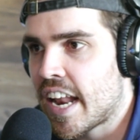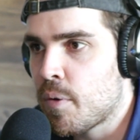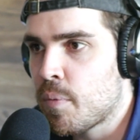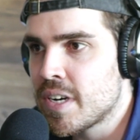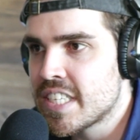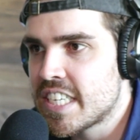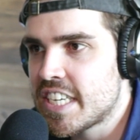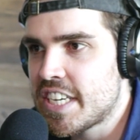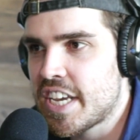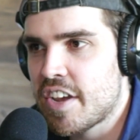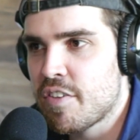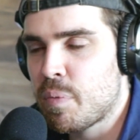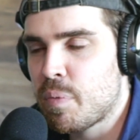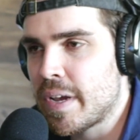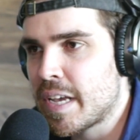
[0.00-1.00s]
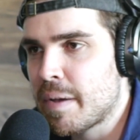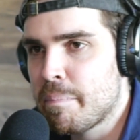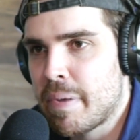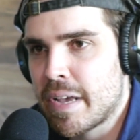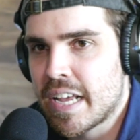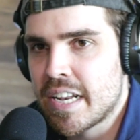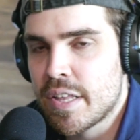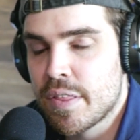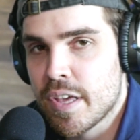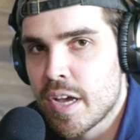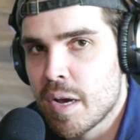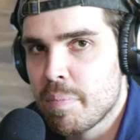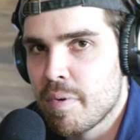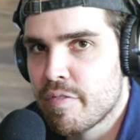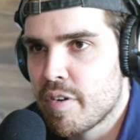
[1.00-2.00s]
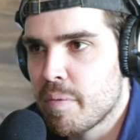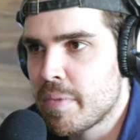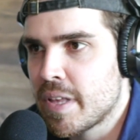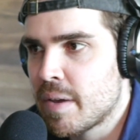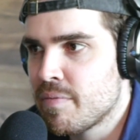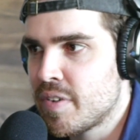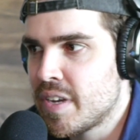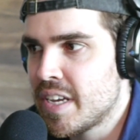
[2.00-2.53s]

I want to see if we can pick anything up from the MV.